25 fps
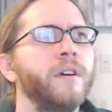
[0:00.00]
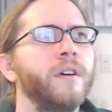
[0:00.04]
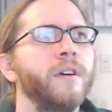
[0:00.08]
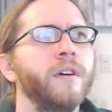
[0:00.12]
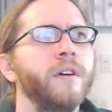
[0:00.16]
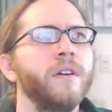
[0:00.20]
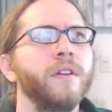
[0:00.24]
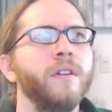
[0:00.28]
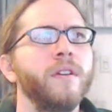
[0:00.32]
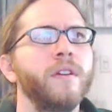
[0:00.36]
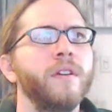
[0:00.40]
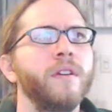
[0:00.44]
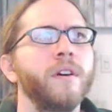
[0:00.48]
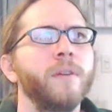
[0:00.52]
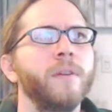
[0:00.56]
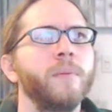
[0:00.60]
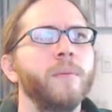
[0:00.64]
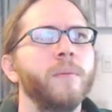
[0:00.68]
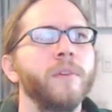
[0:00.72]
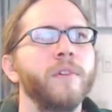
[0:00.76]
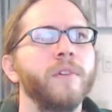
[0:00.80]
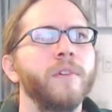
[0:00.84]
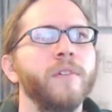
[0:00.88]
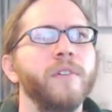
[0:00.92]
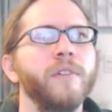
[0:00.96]

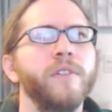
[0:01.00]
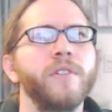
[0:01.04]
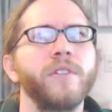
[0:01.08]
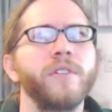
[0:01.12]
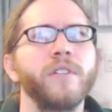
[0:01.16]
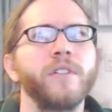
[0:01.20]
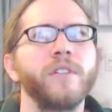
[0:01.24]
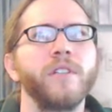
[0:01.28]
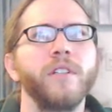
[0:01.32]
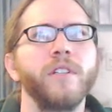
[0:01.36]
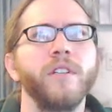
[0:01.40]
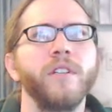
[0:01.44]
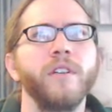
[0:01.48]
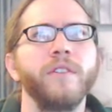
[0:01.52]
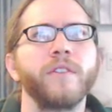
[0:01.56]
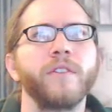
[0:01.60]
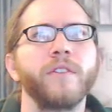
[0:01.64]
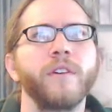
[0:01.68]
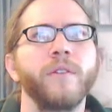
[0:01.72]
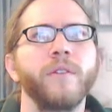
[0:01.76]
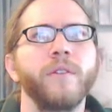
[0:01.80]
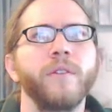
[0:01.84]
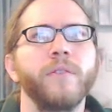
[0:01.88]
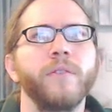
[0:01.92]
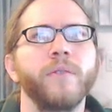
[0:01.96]
Tumblr and cheese. I
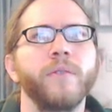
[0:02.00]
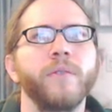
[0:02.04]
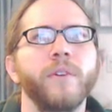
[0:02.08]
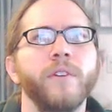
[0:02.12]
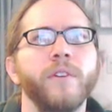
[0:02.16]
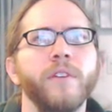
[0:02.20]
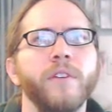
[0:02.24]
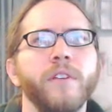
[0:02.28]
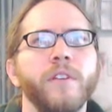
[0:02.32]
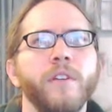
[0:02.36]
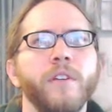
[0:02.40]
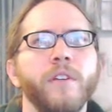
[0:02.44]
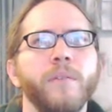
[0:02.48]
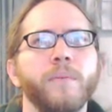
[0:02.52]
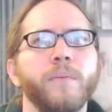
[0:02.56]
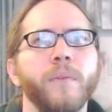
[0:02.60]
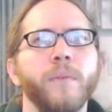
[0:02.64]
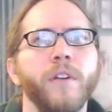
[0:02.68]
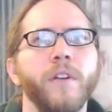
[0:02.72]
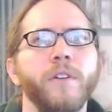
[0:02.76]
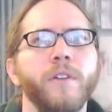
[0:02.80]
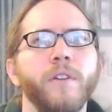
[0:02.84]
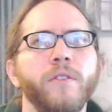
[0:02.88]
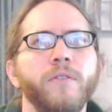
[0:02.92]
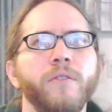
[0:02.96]
always want to eat my
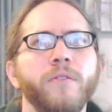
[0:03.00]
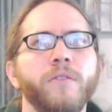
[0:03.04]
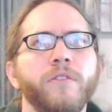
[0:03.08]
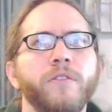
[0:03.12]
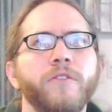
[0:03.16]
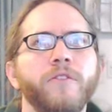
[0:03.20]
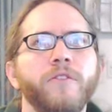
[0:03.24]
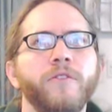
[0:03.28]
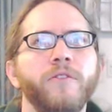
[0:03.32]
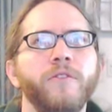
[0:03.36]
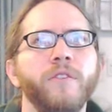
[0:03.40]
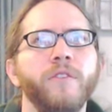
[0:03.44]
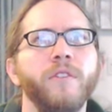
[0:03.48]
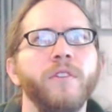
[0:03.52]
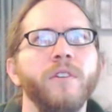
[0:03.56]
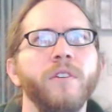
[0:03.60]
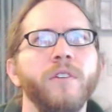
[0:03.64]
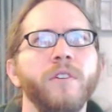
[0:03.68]
news feed.